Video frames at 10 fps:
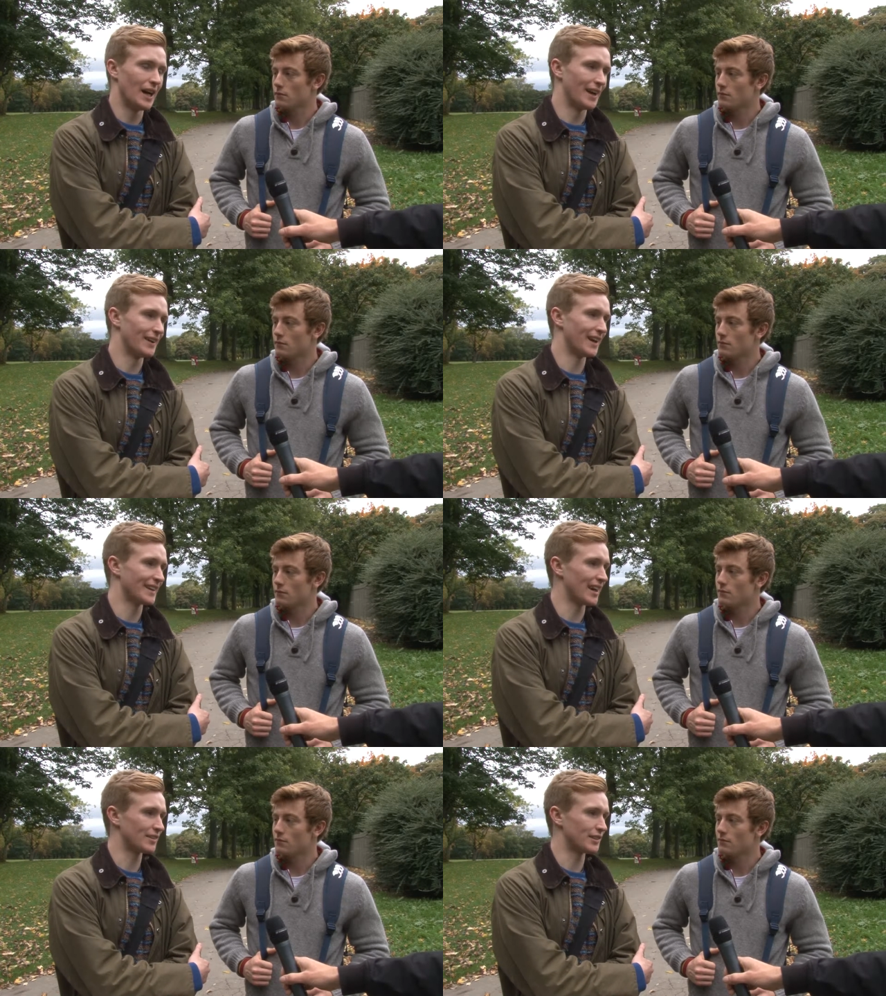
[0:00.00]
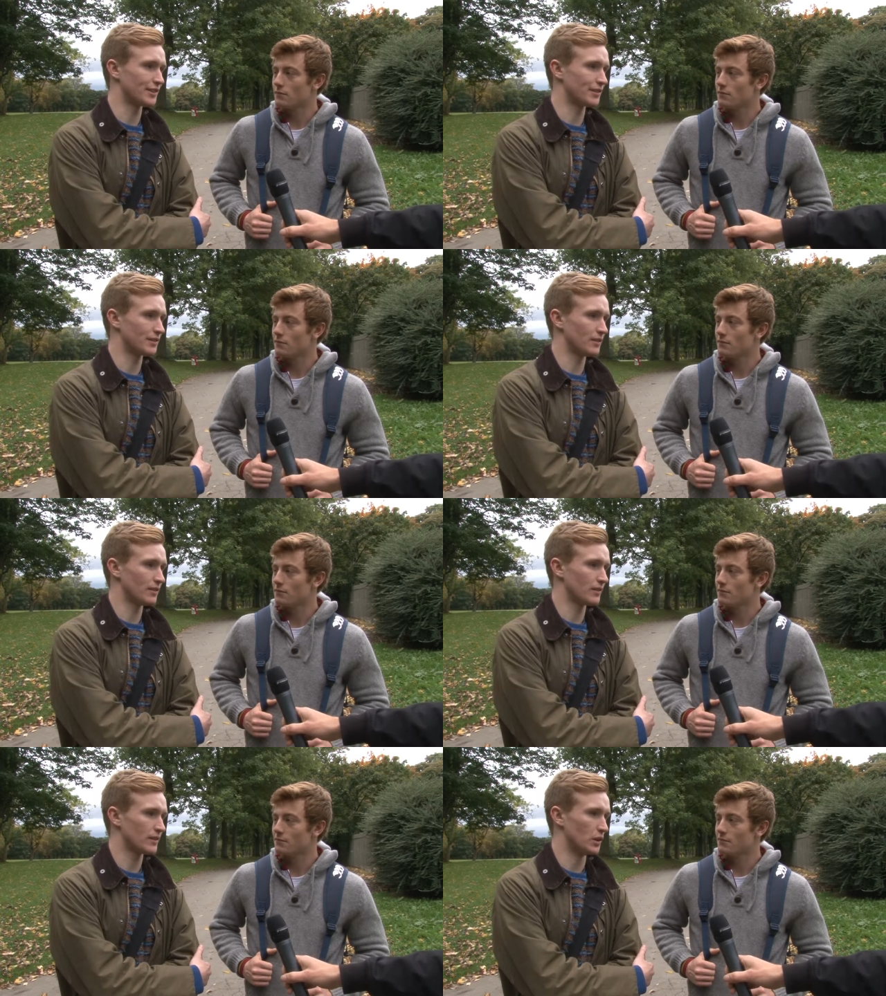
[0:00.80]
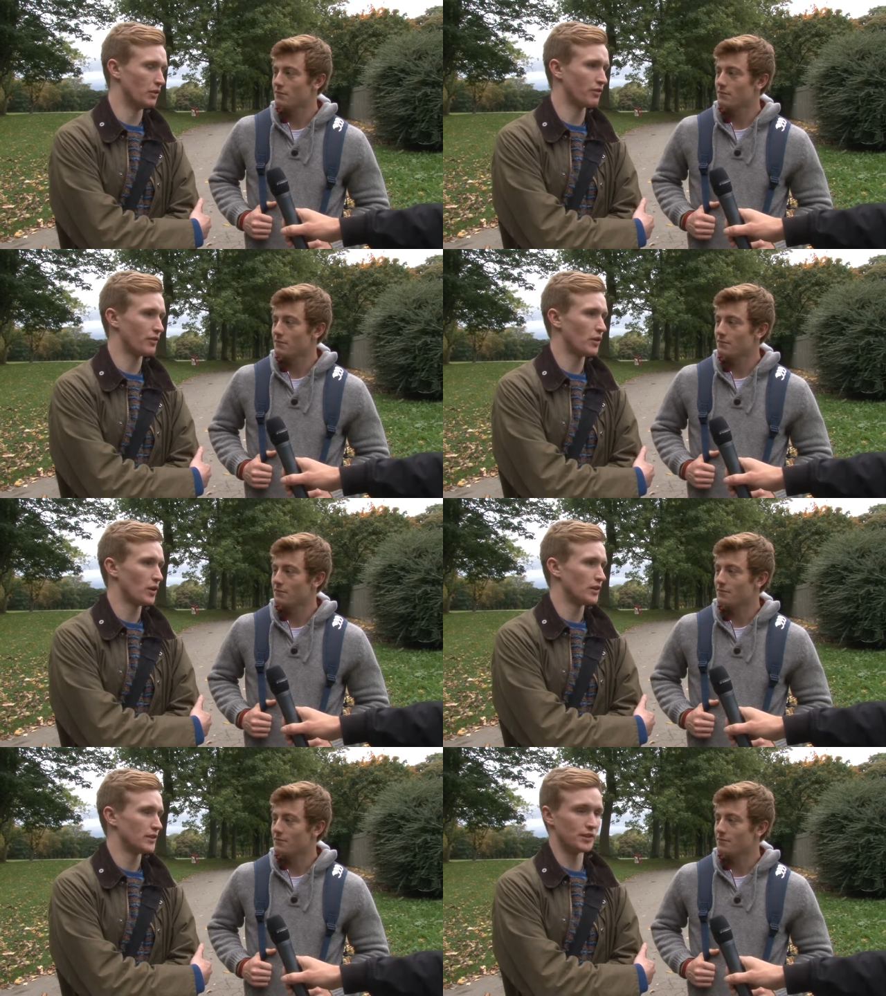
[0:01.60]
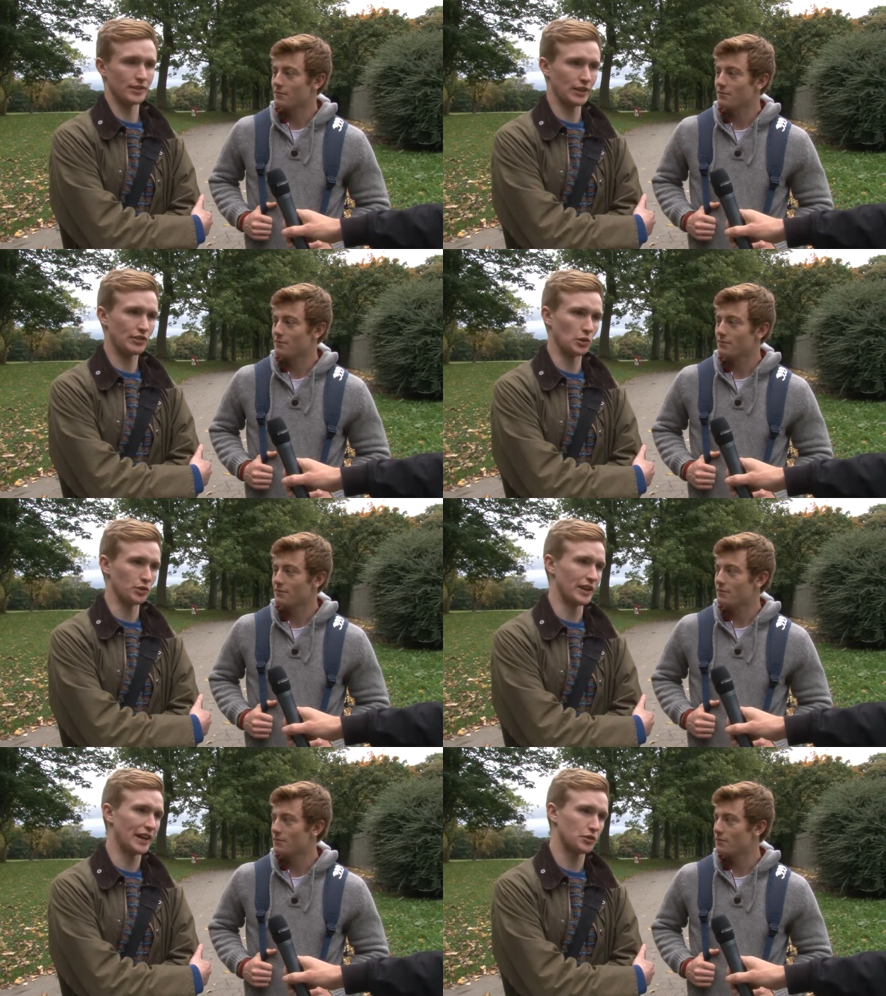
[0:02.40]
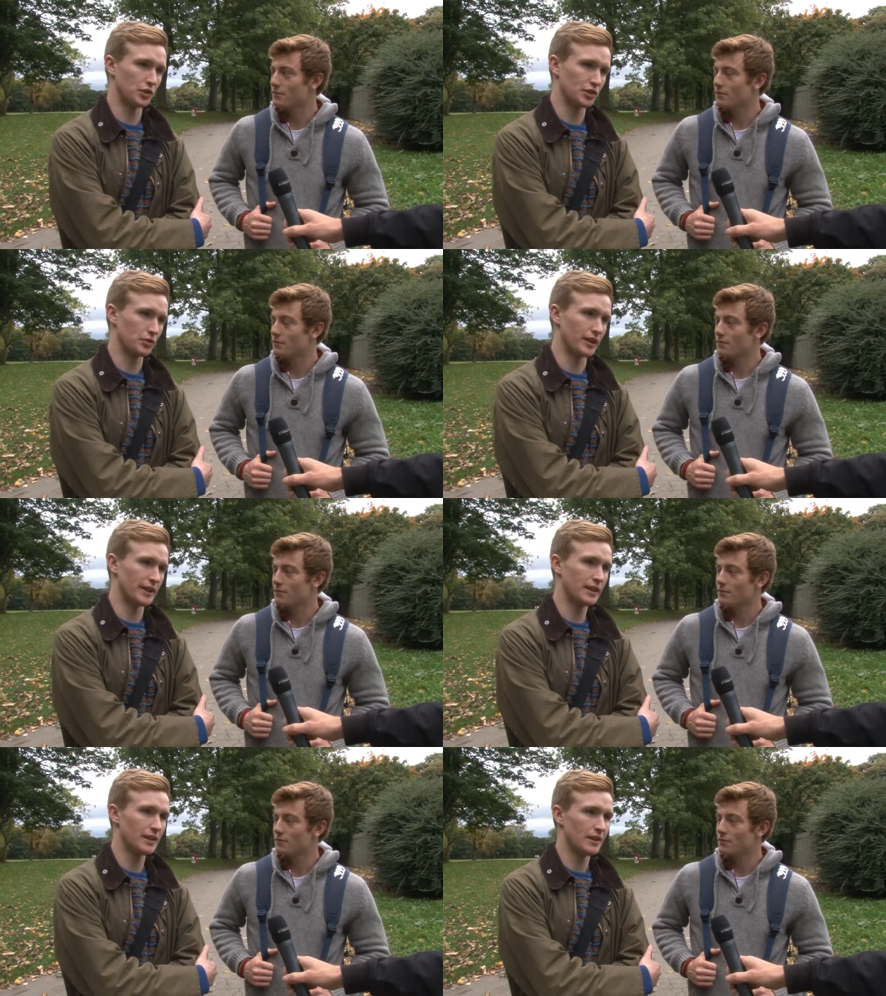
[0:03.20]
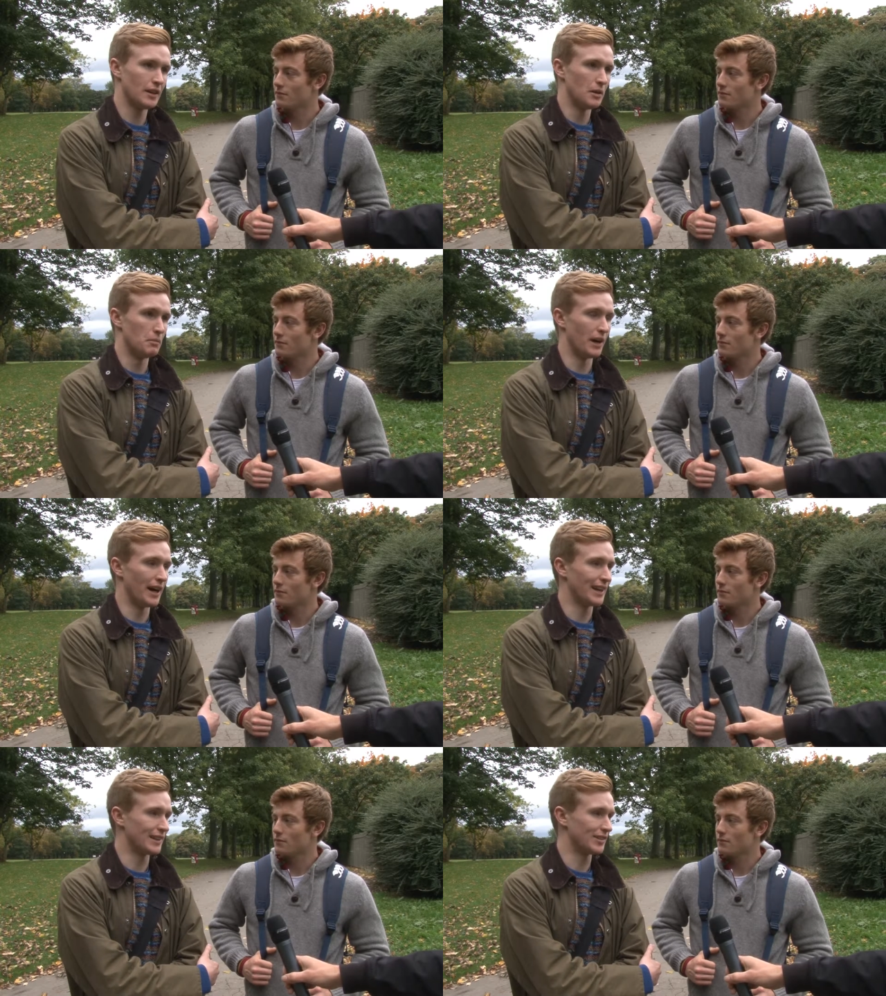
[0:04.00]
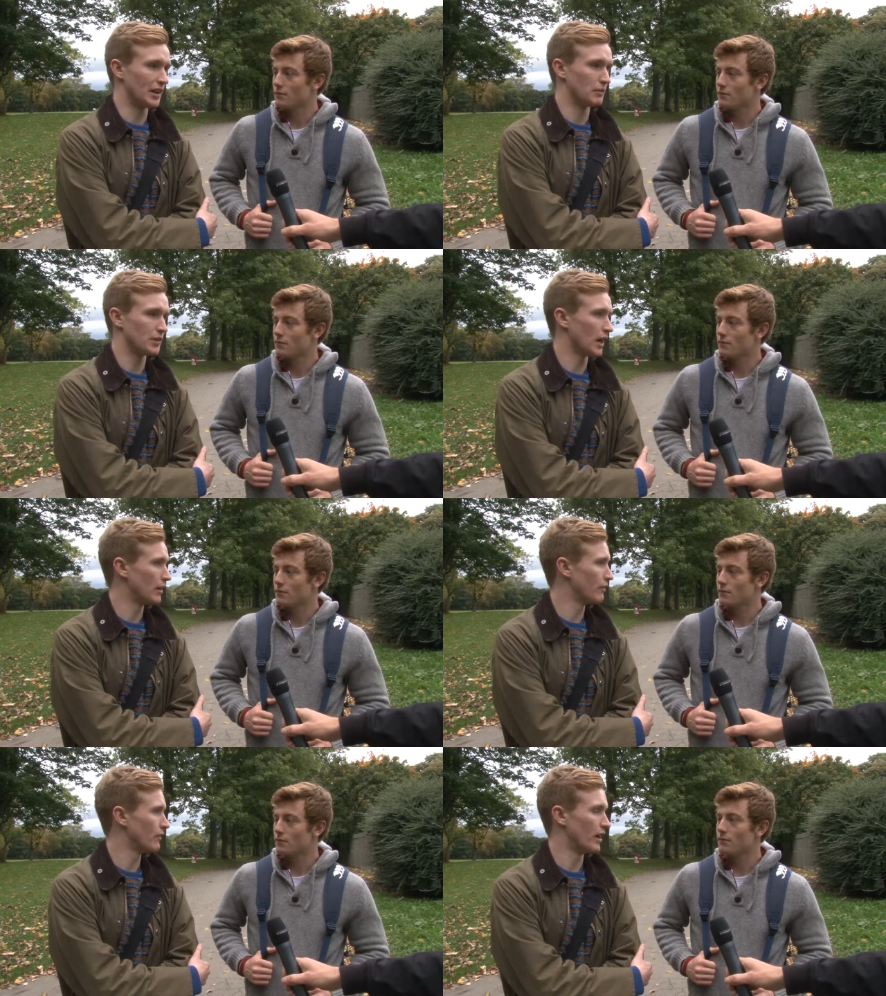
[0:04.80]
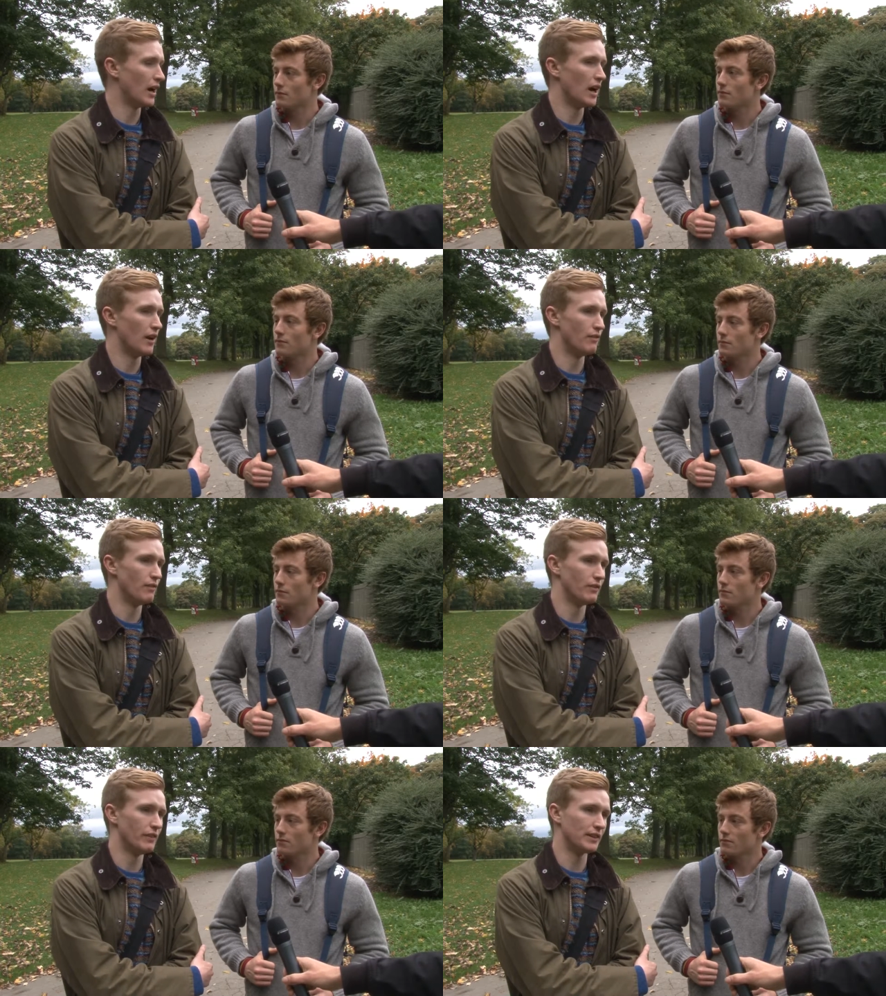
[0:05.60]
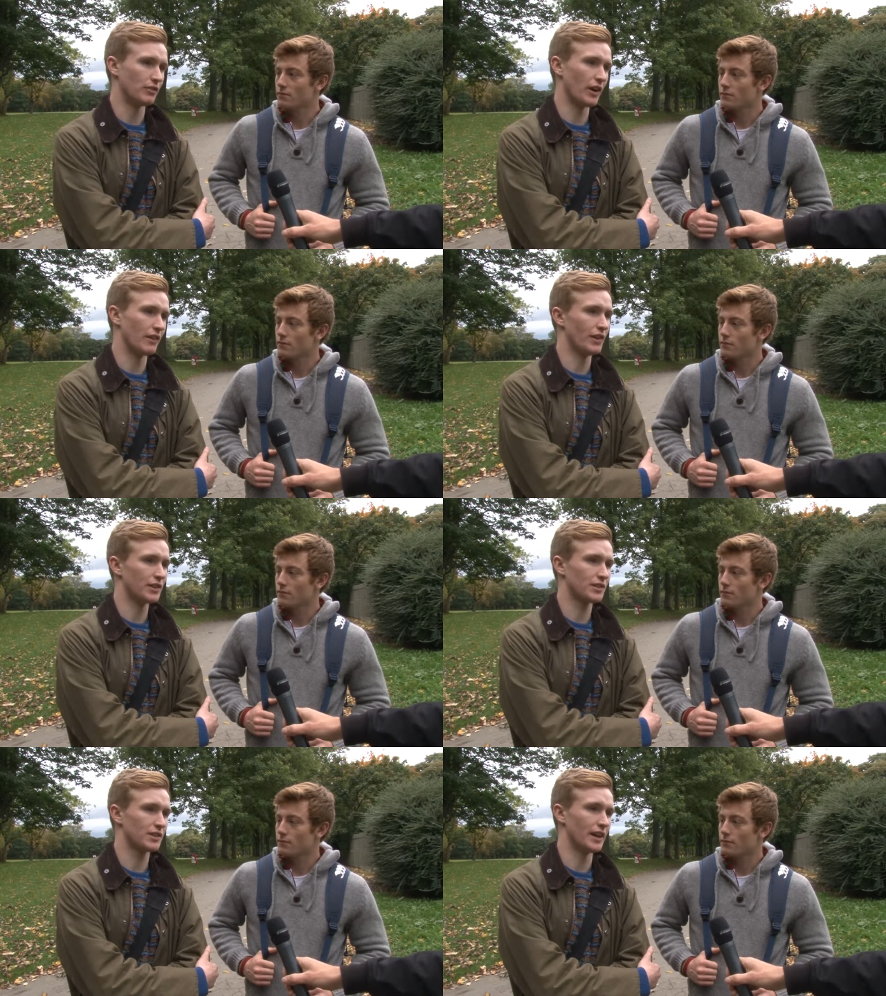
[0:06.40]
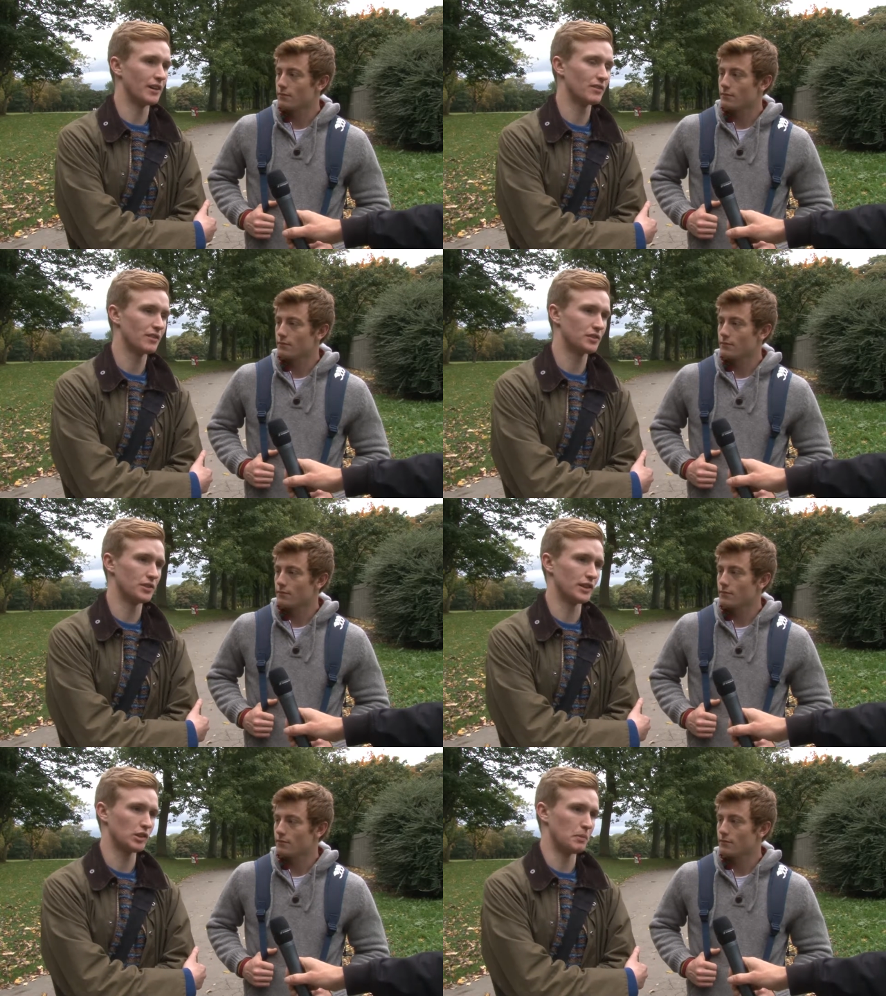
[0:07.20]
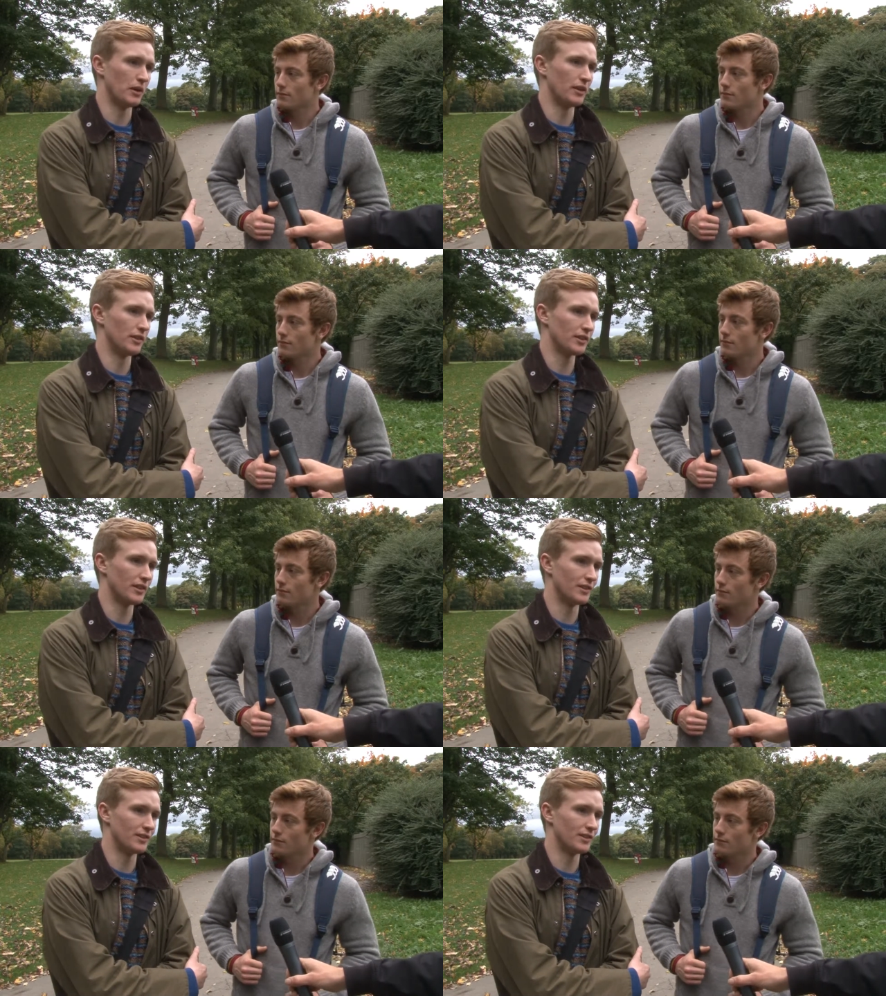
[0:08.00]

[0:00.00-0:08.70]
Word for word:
Speaker 1: And I guess it's kind of they still do that to a degree, but at the same time, um, it's very much yeah student experience and